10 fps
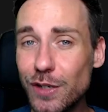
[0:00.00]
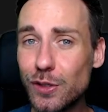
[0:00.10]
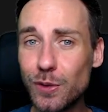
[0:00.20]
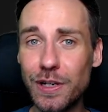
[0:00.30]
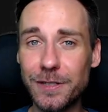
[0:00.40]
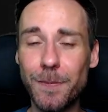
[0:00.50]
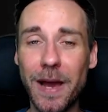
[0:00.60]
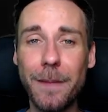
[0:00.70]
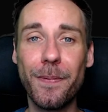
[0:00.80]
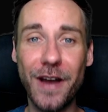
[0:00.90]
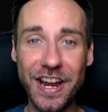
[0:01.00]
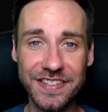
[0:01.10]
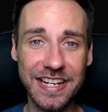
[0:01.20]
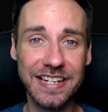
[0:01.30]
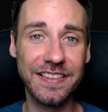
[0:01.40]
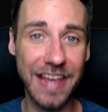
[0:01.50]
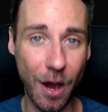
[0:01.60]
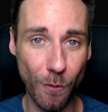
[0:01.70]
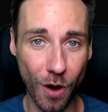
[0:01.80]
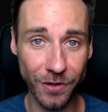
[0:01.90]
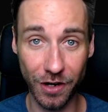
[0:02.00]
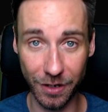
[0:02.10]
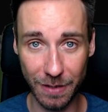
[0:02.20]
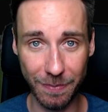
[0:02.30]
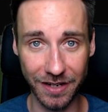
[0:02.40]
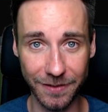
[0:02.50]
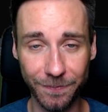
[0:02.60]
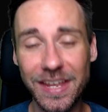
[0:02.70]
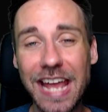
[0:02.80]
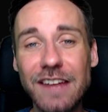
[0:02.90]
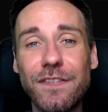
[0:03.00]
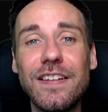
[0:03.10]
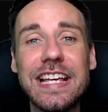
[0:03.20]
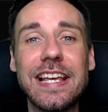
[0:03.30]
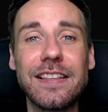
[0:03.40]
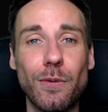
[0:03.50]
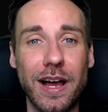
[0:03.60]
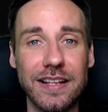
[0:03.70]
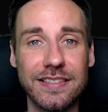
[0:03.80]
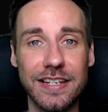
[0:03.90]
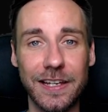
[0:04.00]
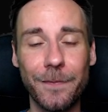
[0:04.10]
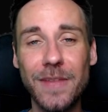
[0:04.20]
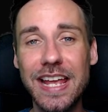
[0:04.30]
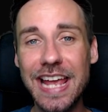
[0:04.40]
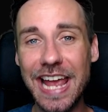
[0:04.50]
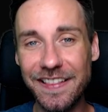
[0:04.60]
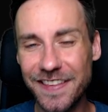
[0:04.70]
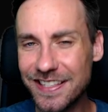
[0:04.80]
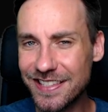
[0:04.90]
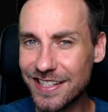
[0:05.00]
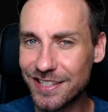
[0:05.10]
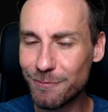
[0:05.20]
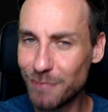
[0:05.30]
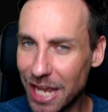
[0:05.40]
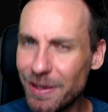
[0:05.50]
do it by pressing the R1 or RB button and flicking the right stick. And this is maybe a